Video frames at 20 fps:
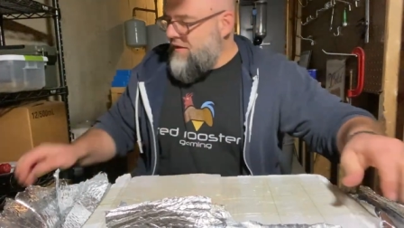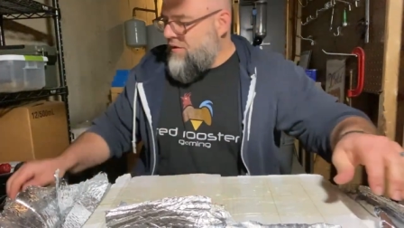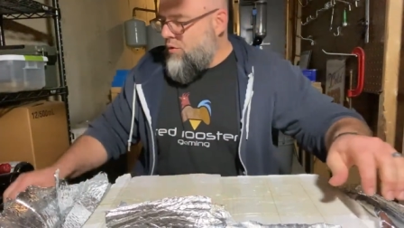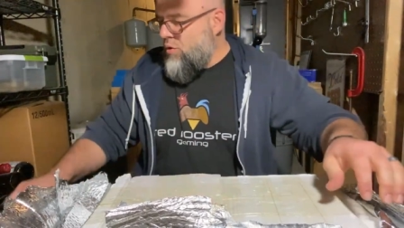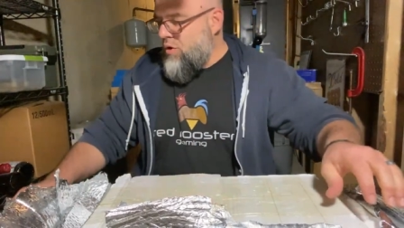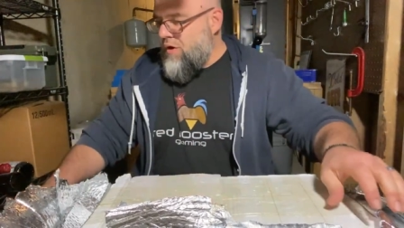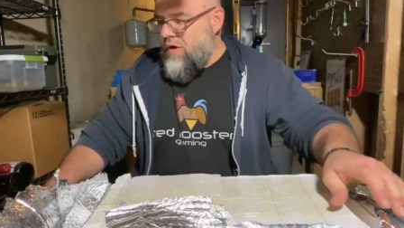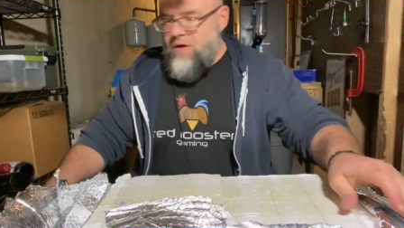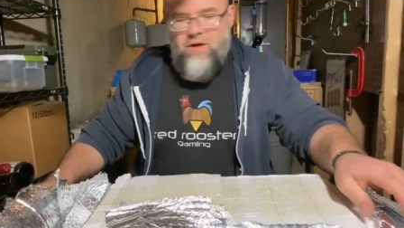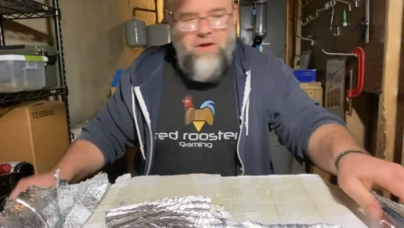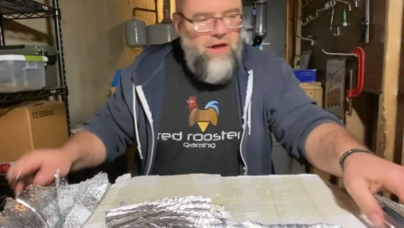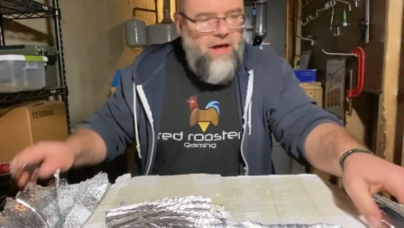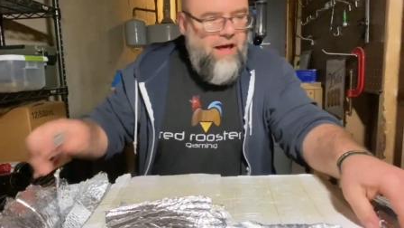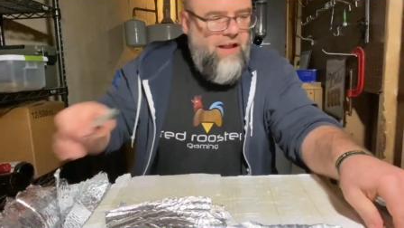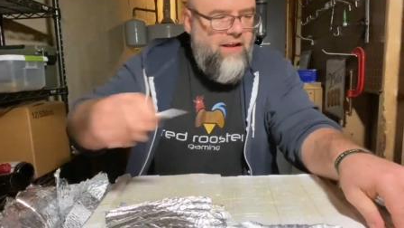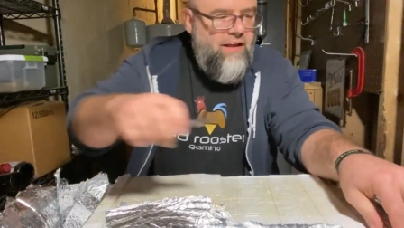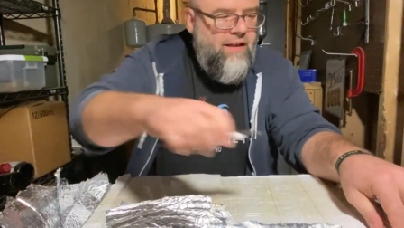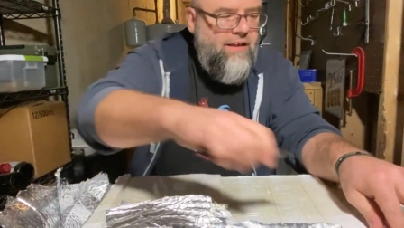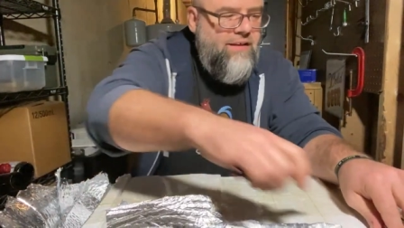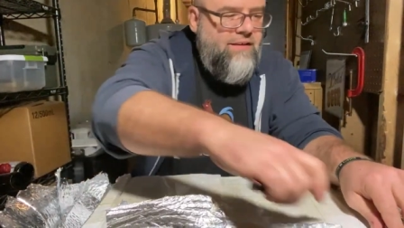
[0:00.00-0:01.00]
or
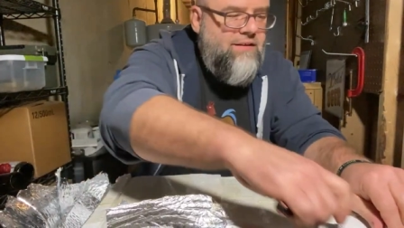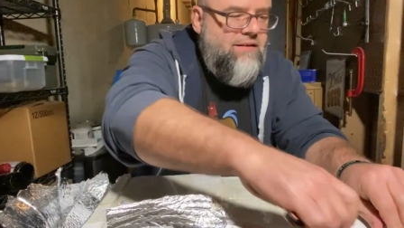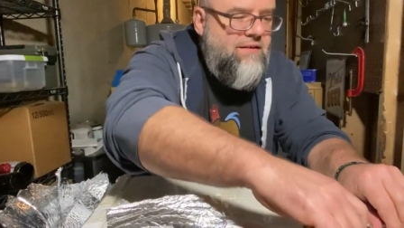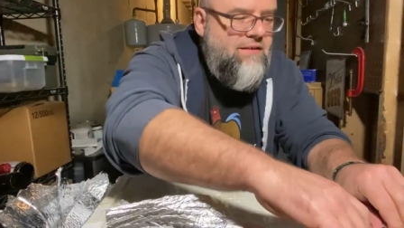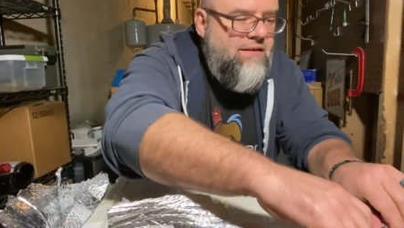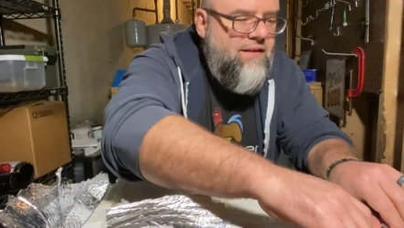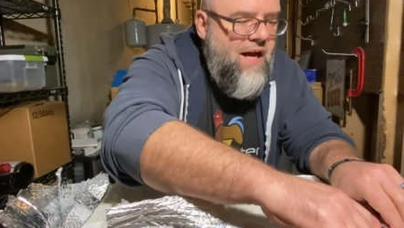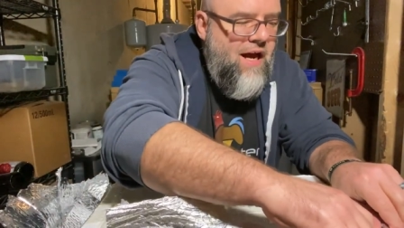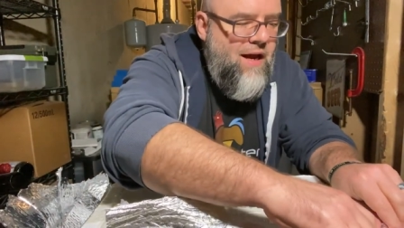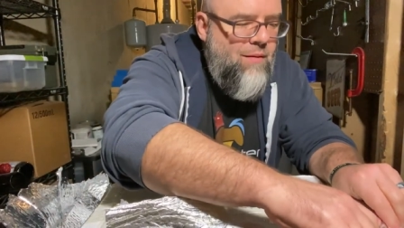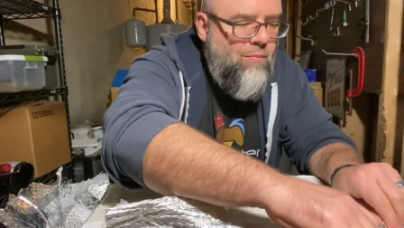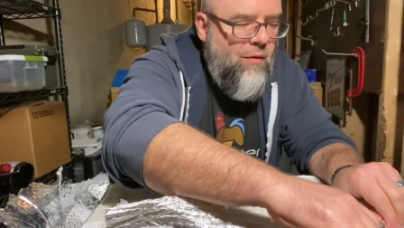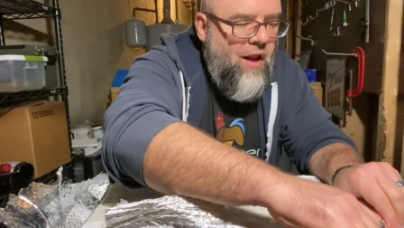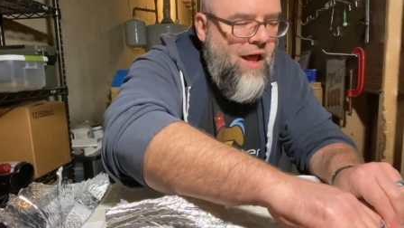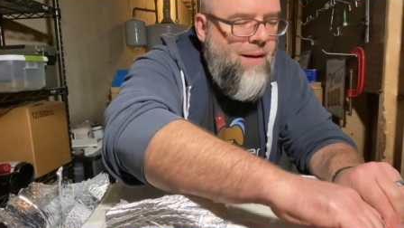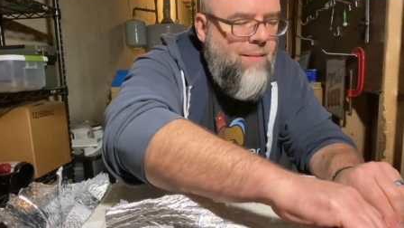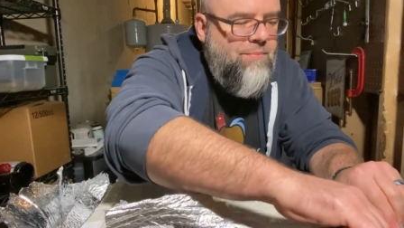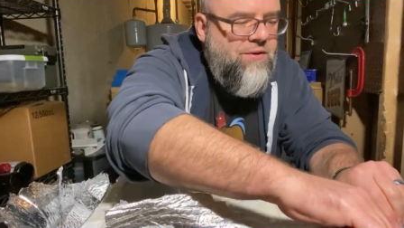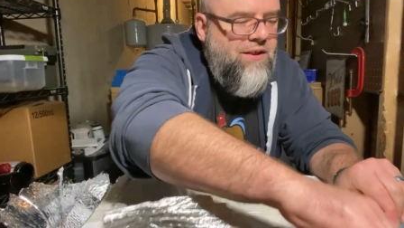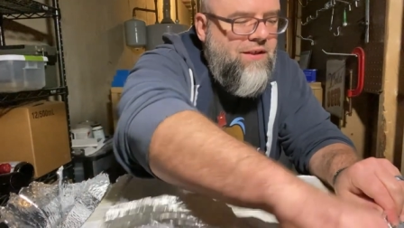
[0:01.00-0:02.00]
at least time
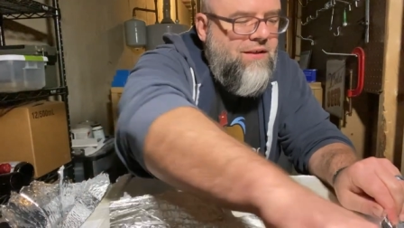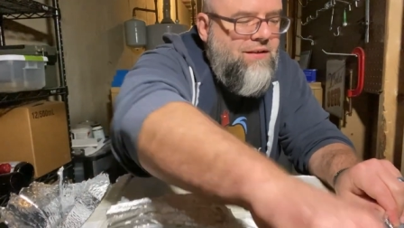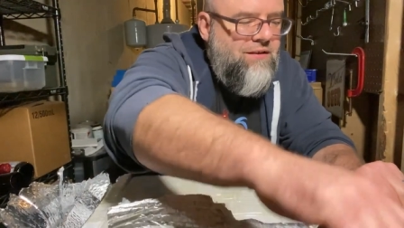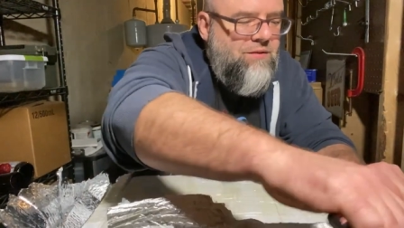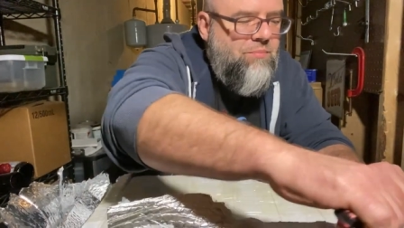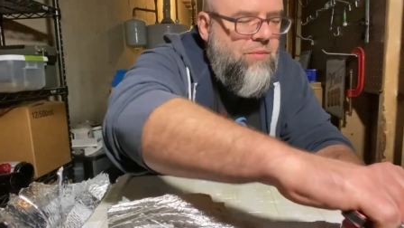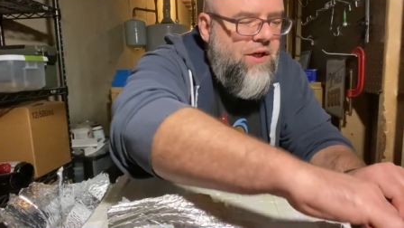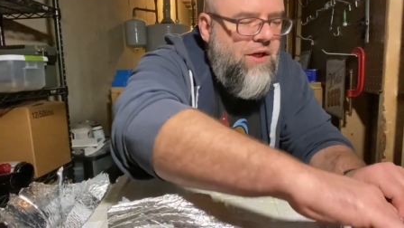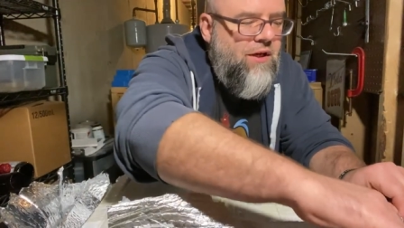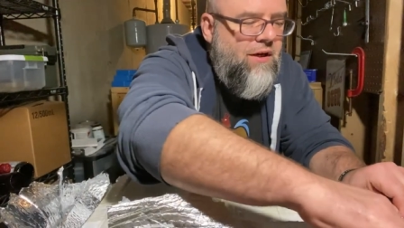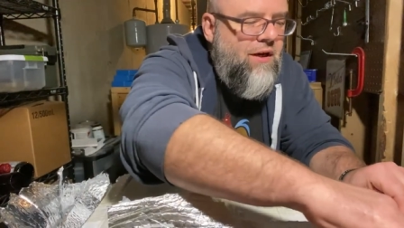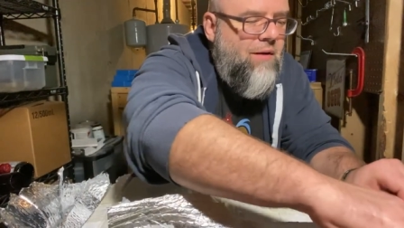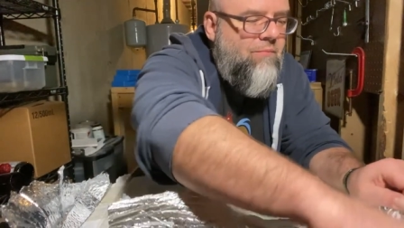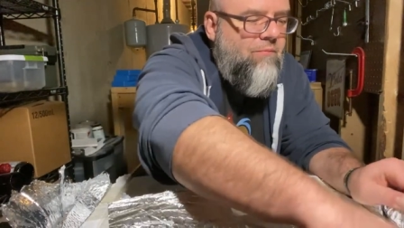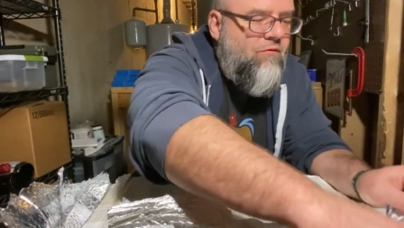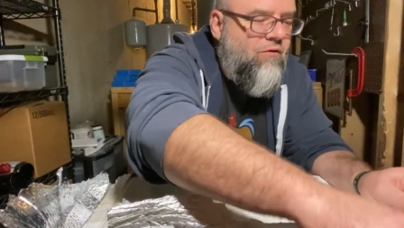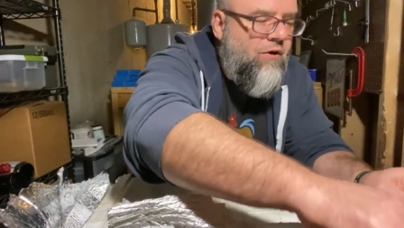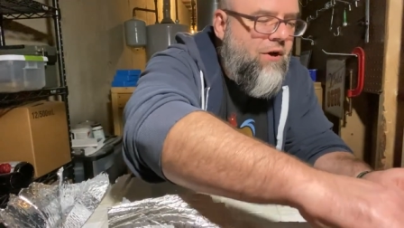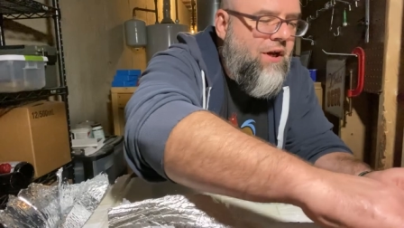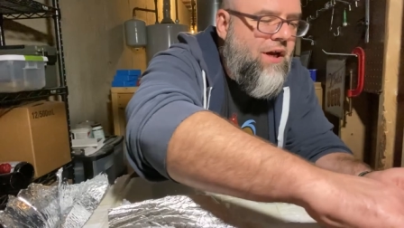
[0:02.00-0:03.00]
lapse it and speed it up
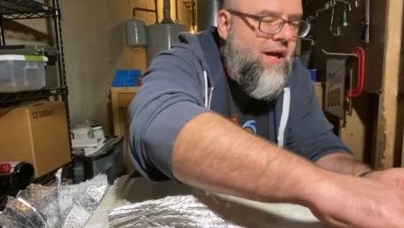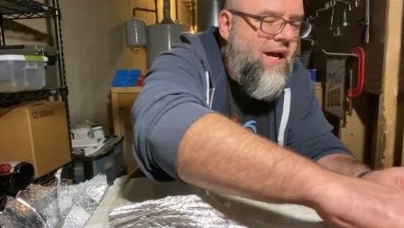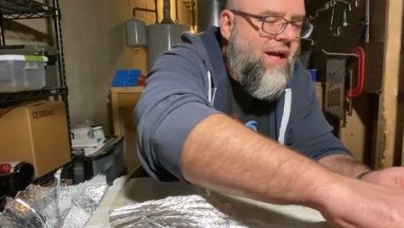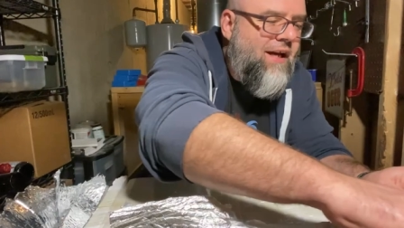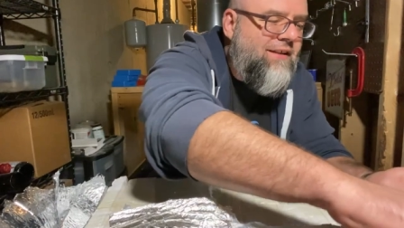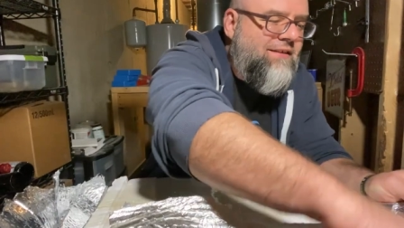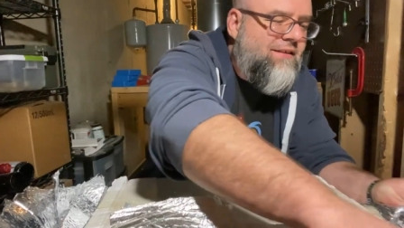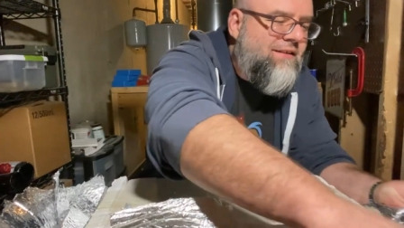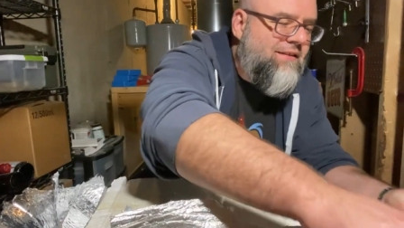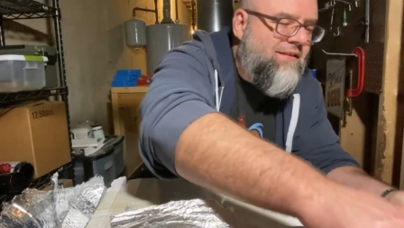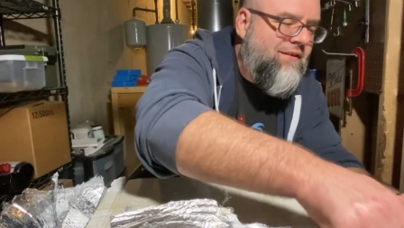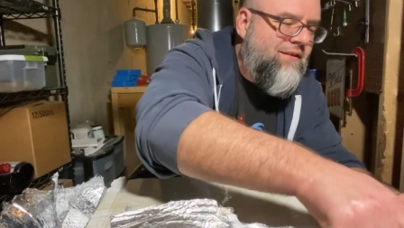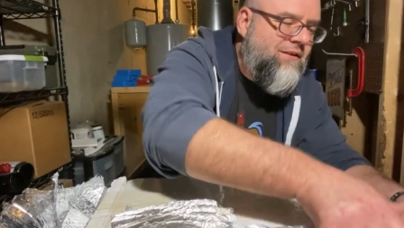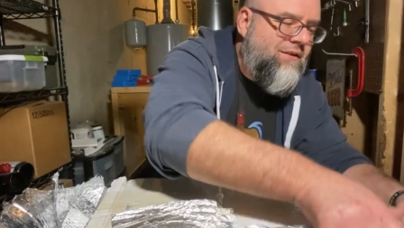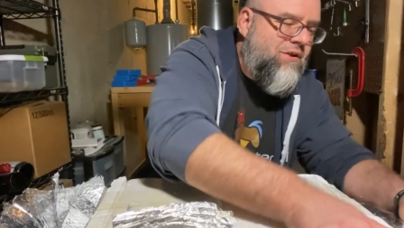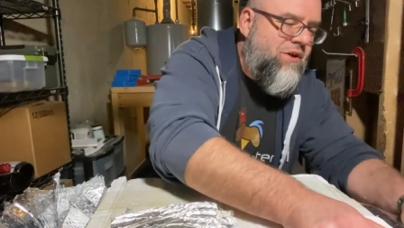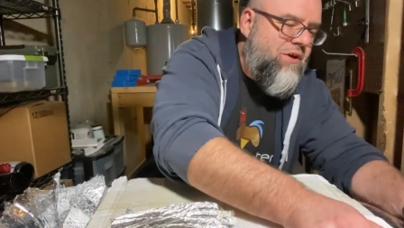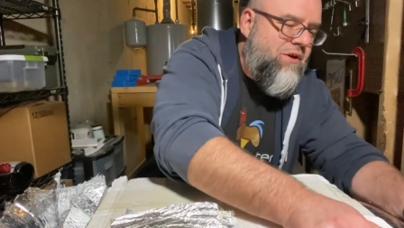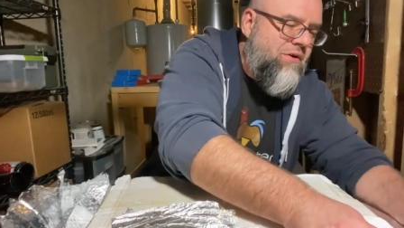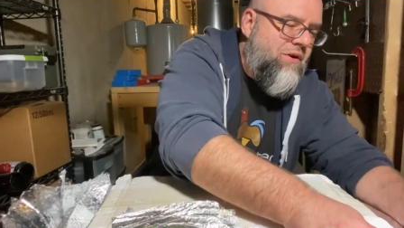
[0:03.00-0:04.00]
for you guys
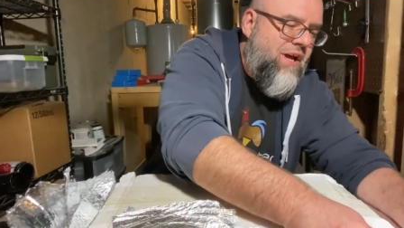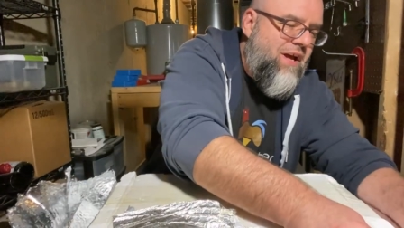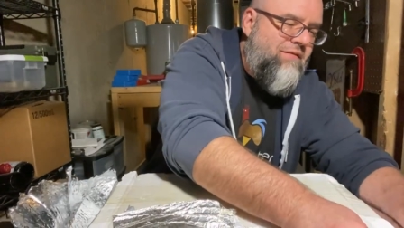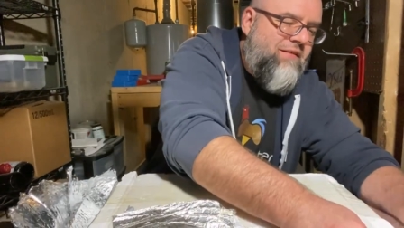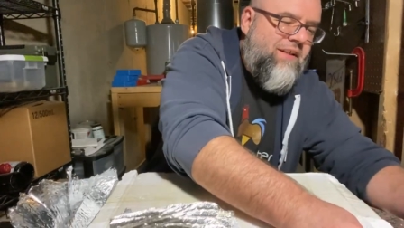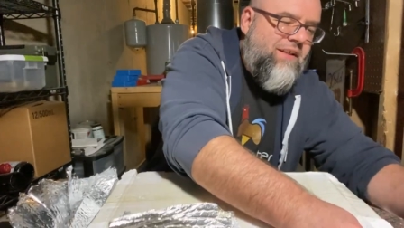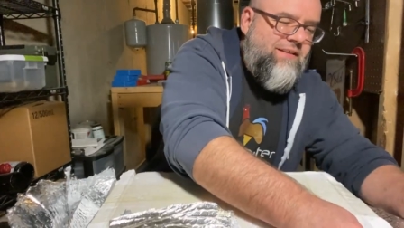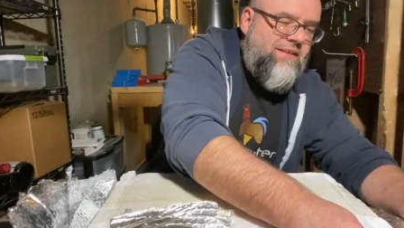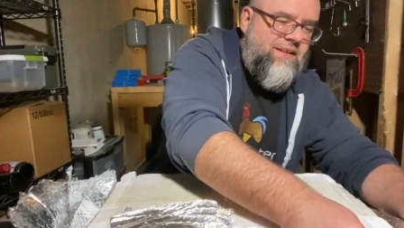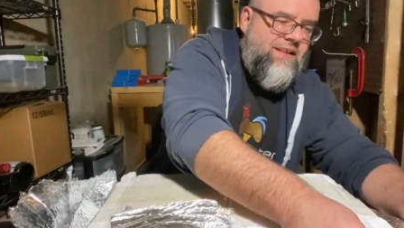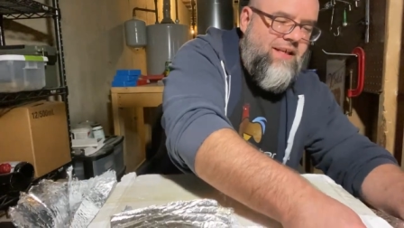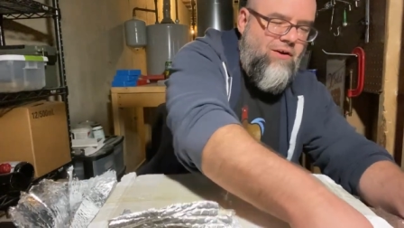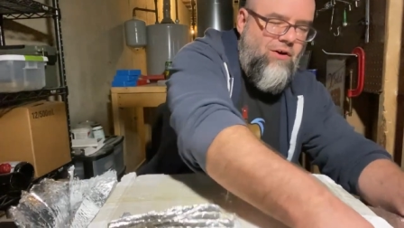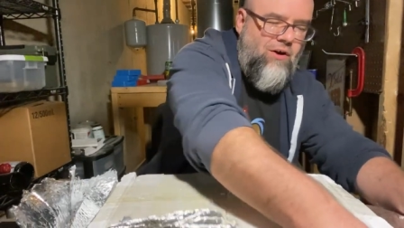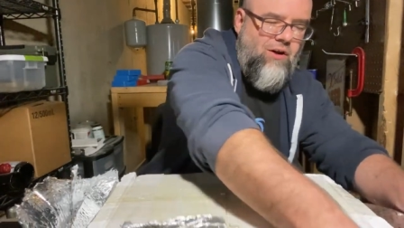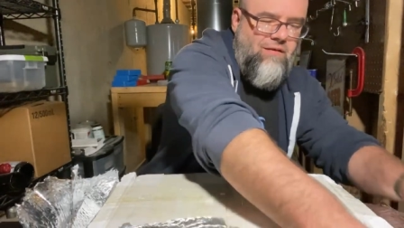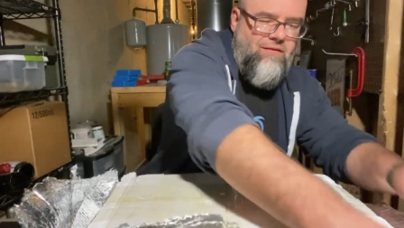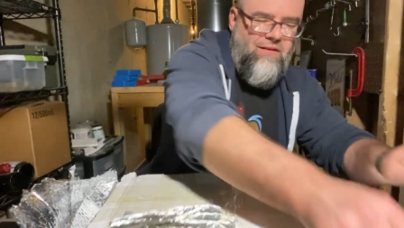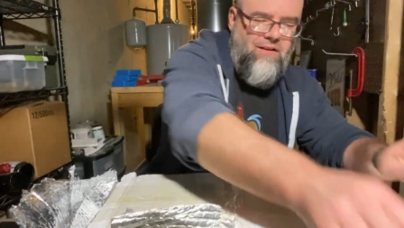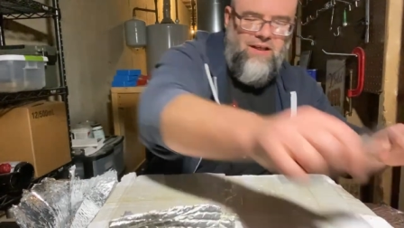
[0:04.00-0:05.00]
so you don't have to see all of